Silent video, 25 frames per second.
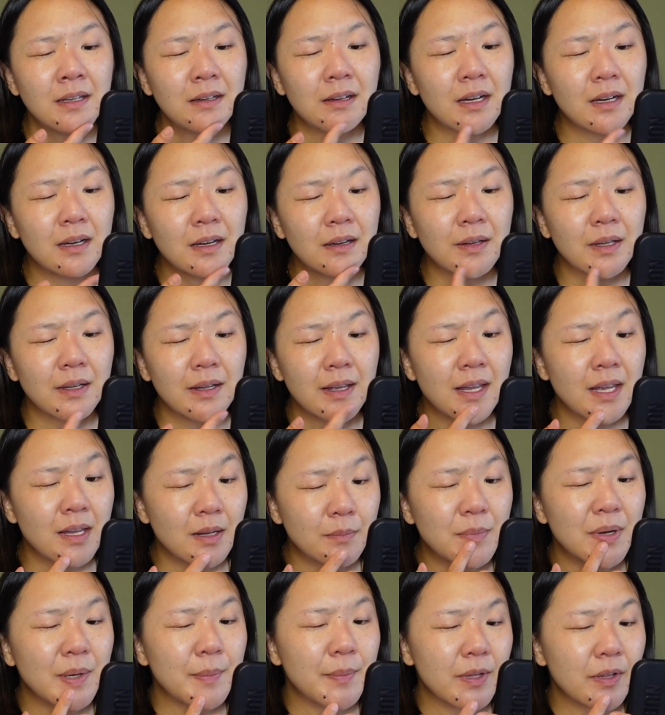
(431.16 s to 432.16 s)

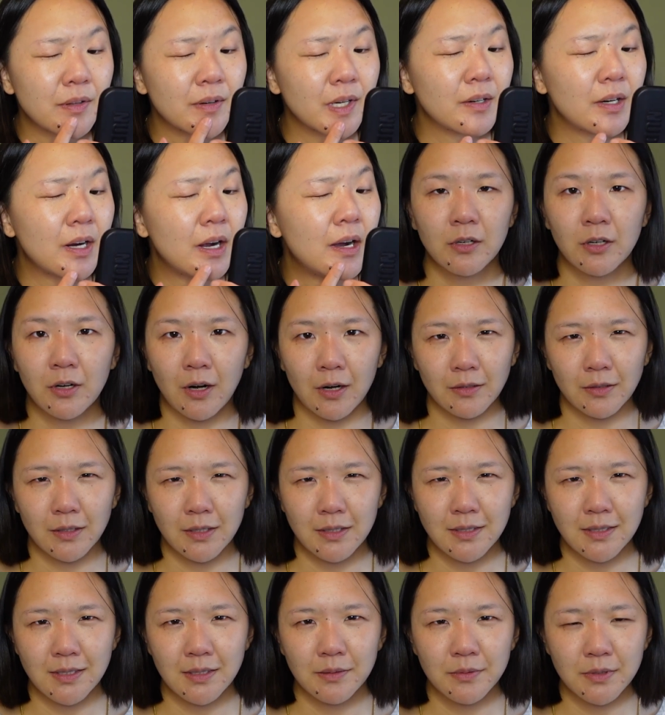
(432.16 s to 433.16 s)
and my mother.
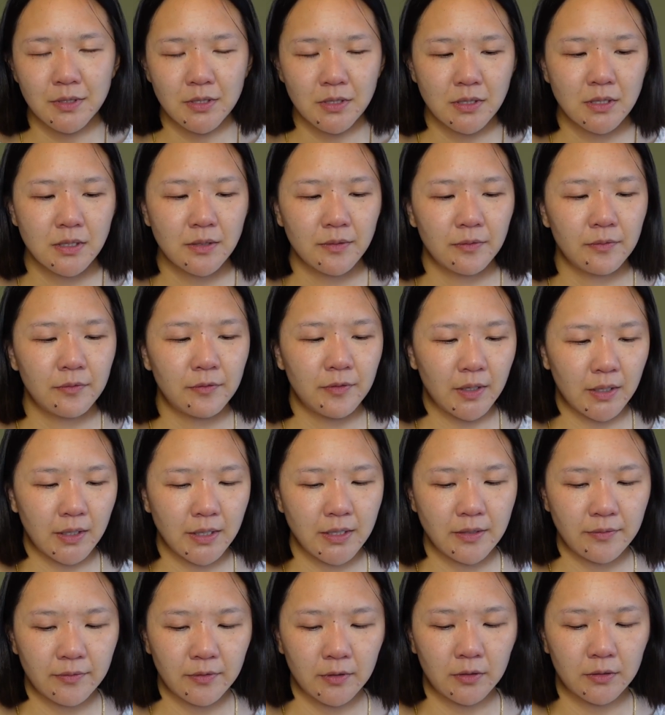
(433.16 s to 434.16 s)
Regardless, it was just a
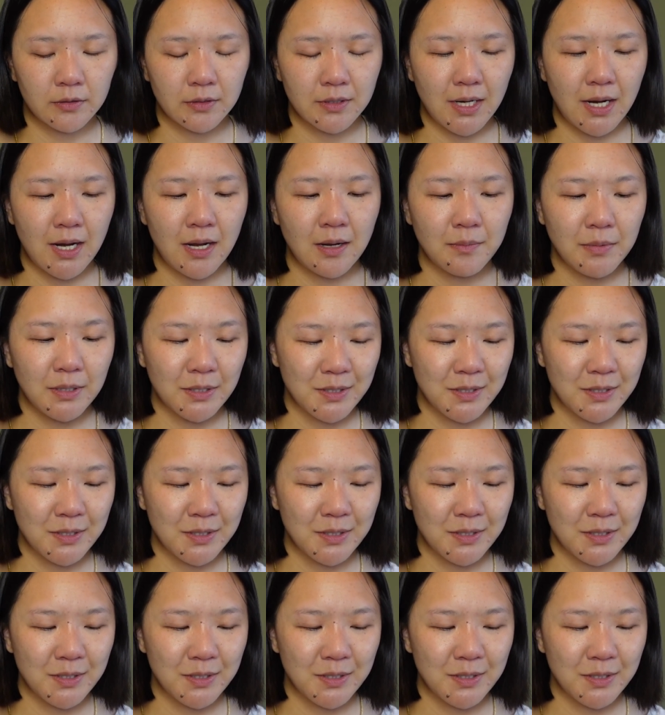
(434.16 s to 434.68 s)
very difficult time.